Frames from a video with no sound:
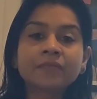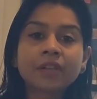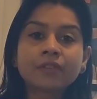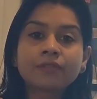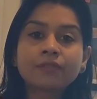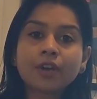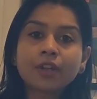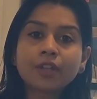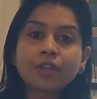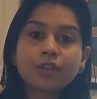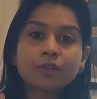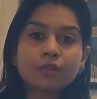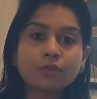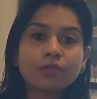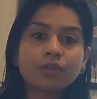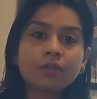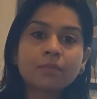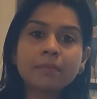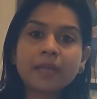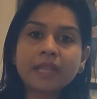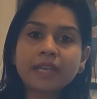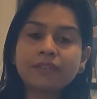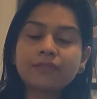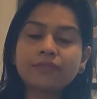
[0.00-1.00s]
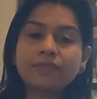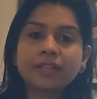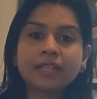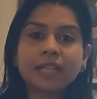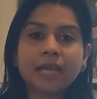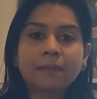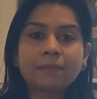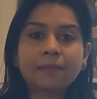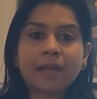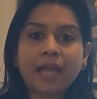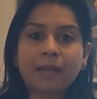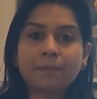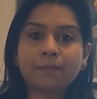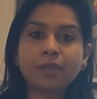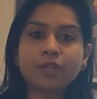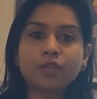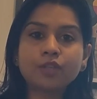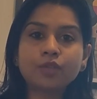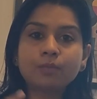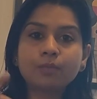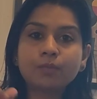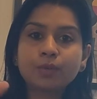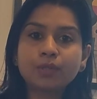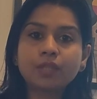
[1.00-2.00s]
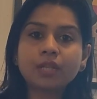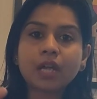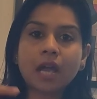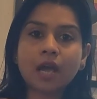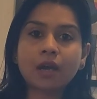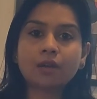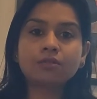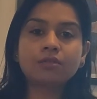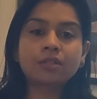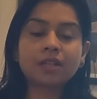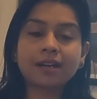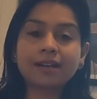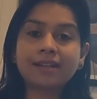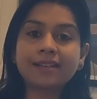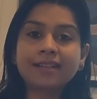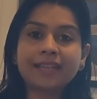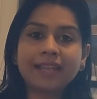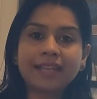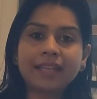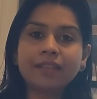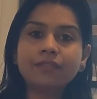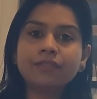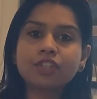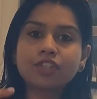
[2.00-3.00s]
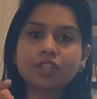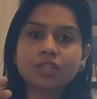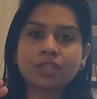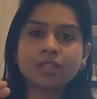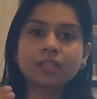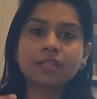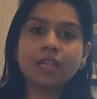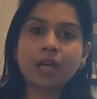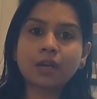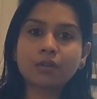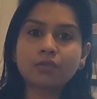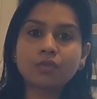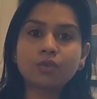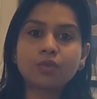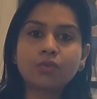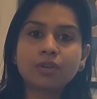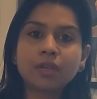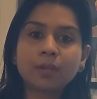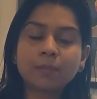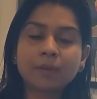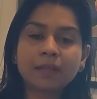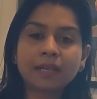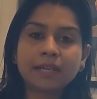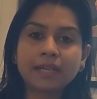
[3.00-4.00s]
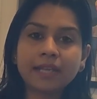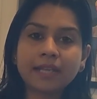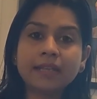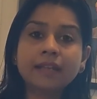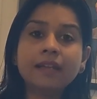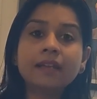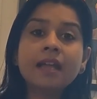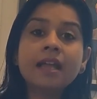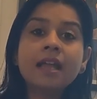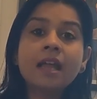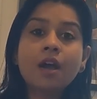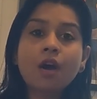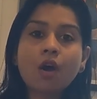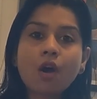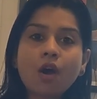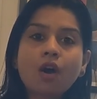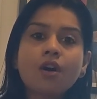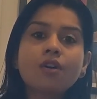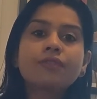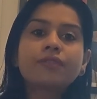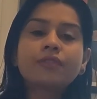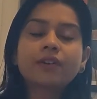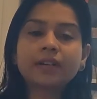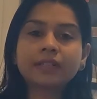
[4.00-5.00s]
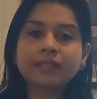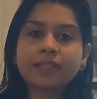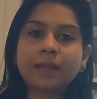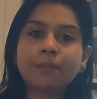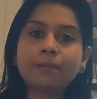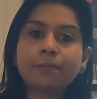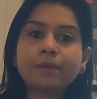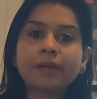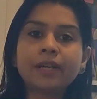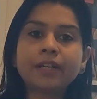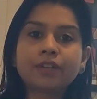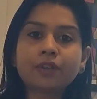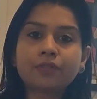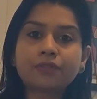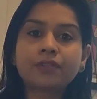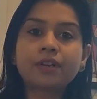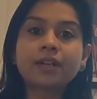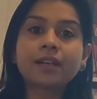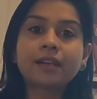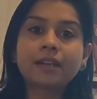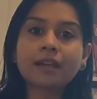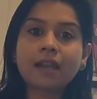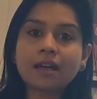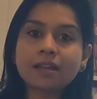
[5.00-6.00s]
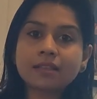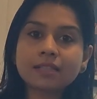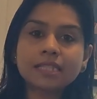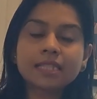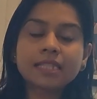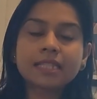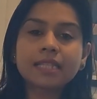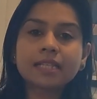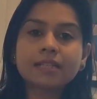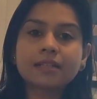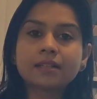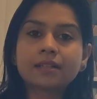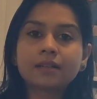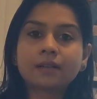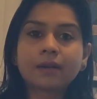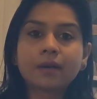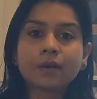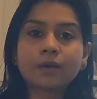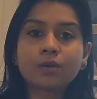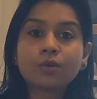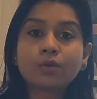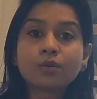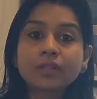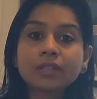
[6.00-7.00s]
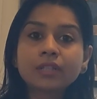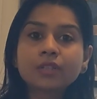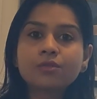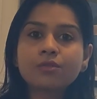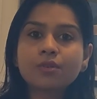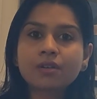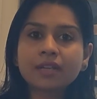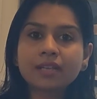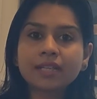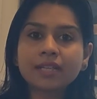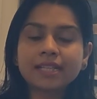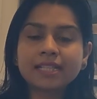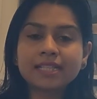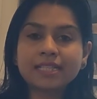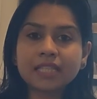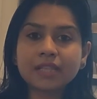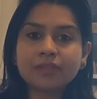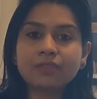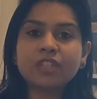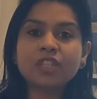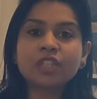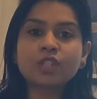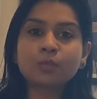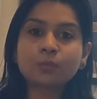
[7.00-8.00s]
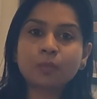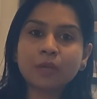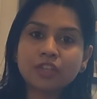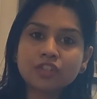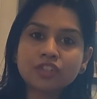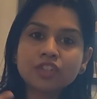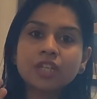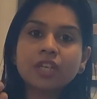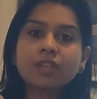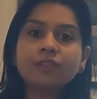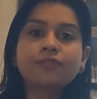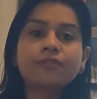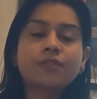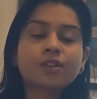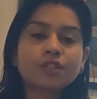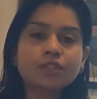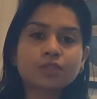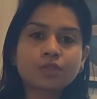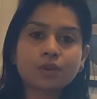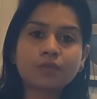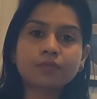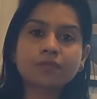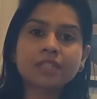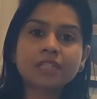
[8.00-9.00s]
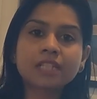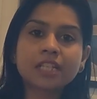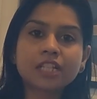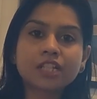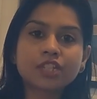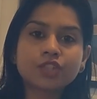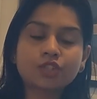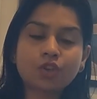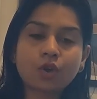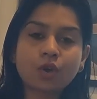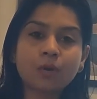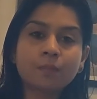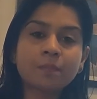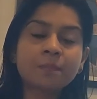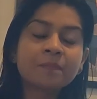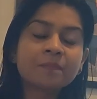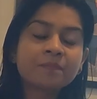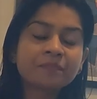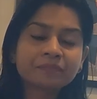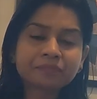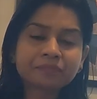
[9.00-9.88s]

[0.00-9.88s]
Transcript: For your own benefit, I'm happy to put out a link, which is a downloadable link of a template of a classic good quality CV, especially for soft skills job,